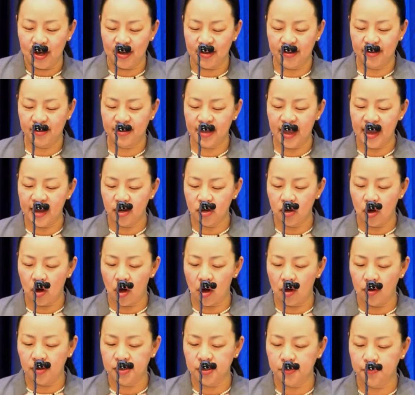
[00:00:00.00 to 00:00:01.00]
thank
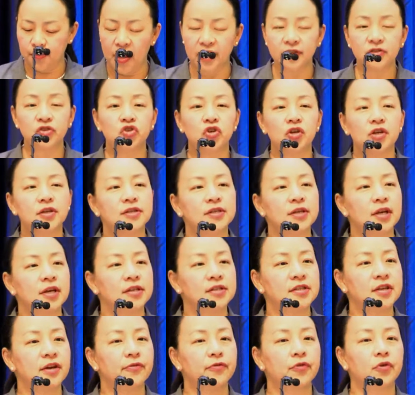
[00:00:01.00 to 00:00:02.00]
our sponsors,
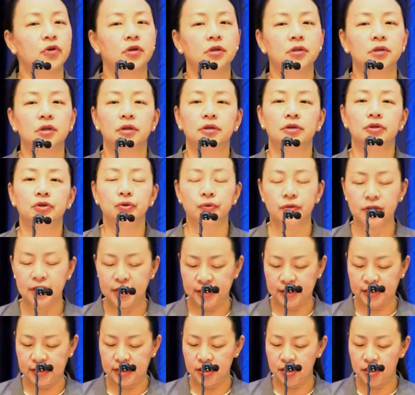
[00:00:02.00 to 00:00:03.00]
several
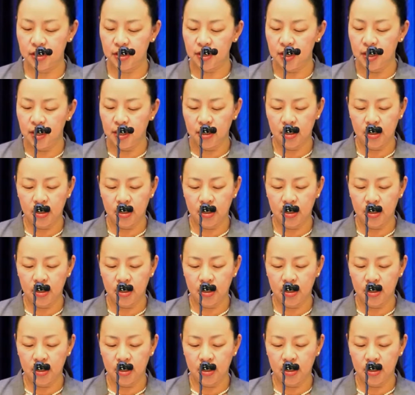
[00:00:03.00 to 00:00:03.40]
units here,